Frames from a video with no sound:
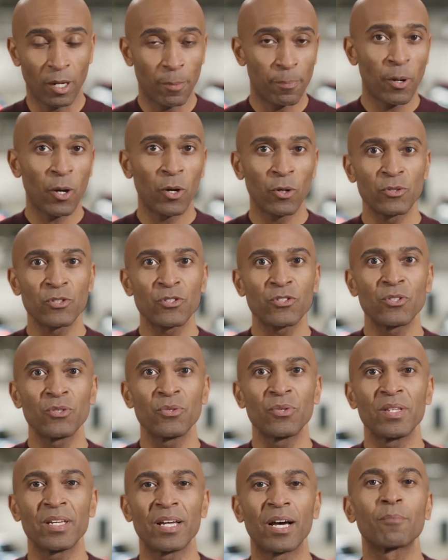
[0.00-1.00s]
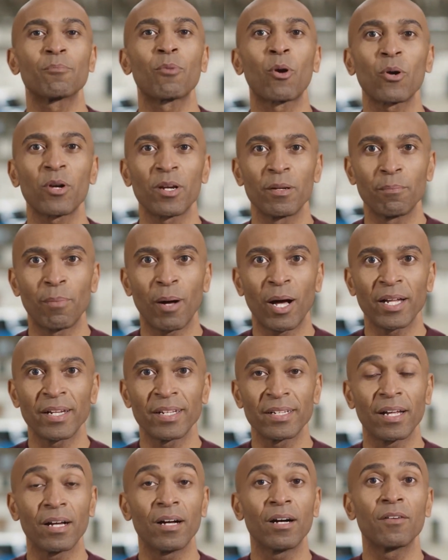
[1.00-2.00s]
opposed to the unbroken
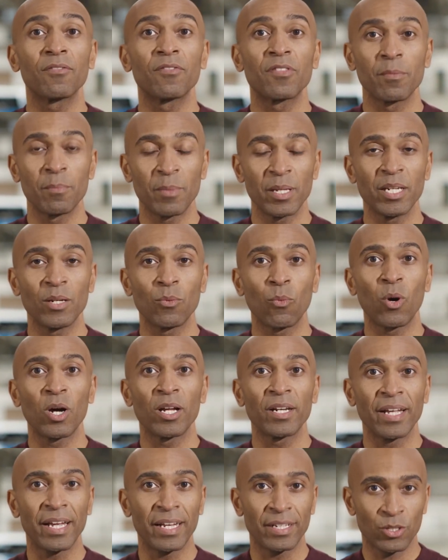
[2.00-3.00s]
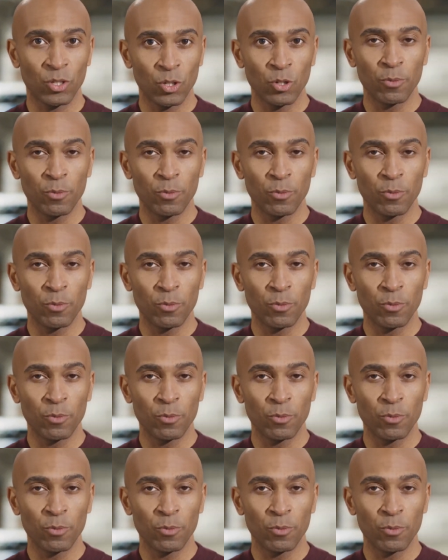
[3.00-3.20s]
bonnet of the Mini 1 and